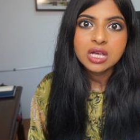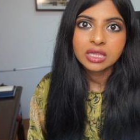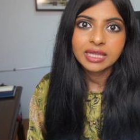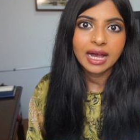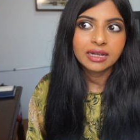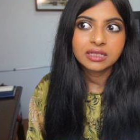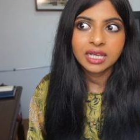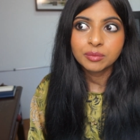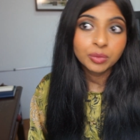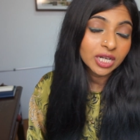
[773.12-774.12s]
that
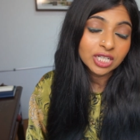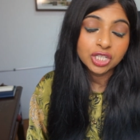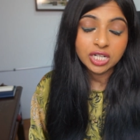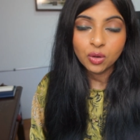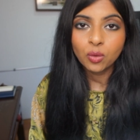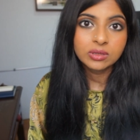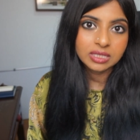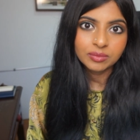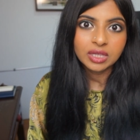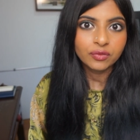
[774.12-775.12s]
can potentially hold
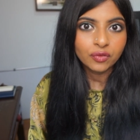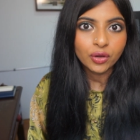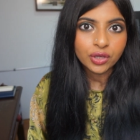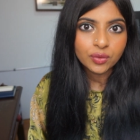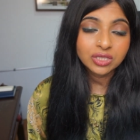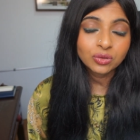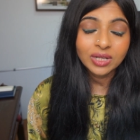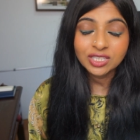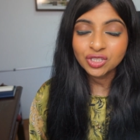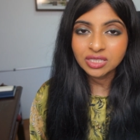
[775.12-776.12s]
something for you. So
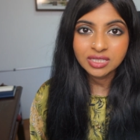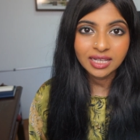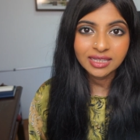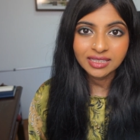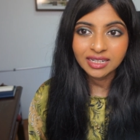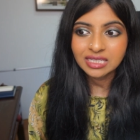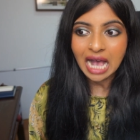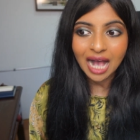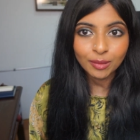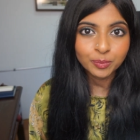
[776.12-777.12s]
let's just say that there is
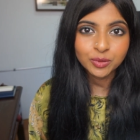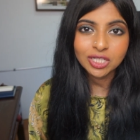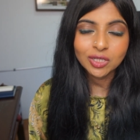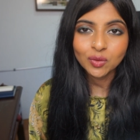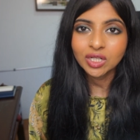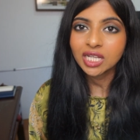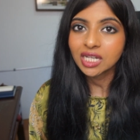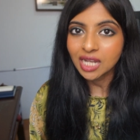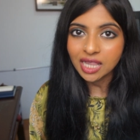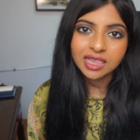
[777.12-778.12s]
absolutely
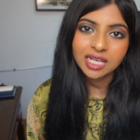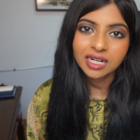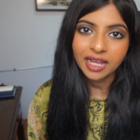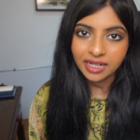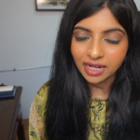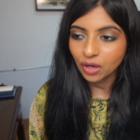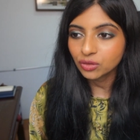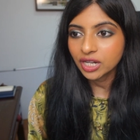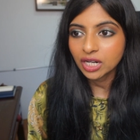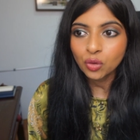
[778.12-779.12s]
nothing right now.
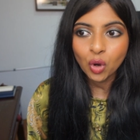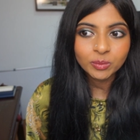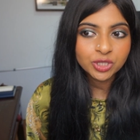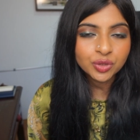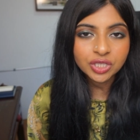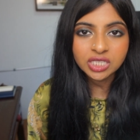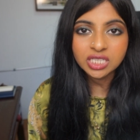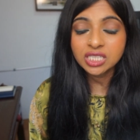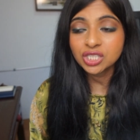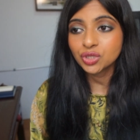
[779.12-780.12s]
There are no
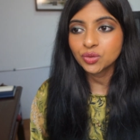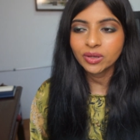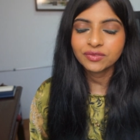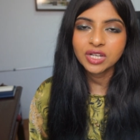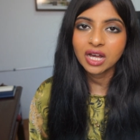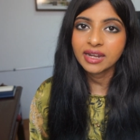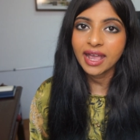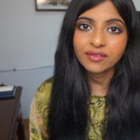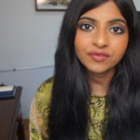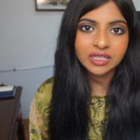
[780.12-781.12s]
opportunities. You have done
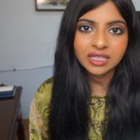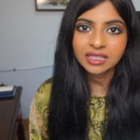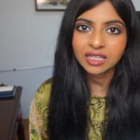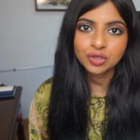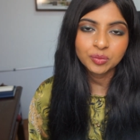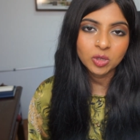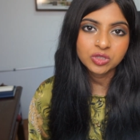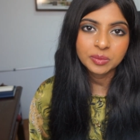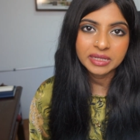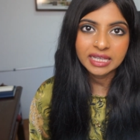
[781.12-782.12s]
everything that you
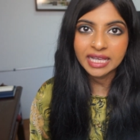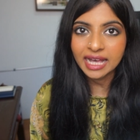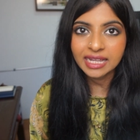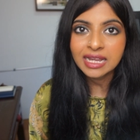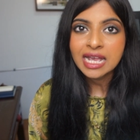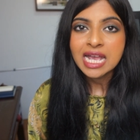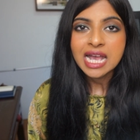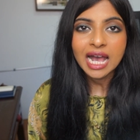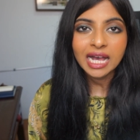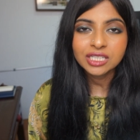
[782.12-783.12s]
possibly can,
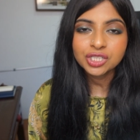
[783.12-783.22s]
and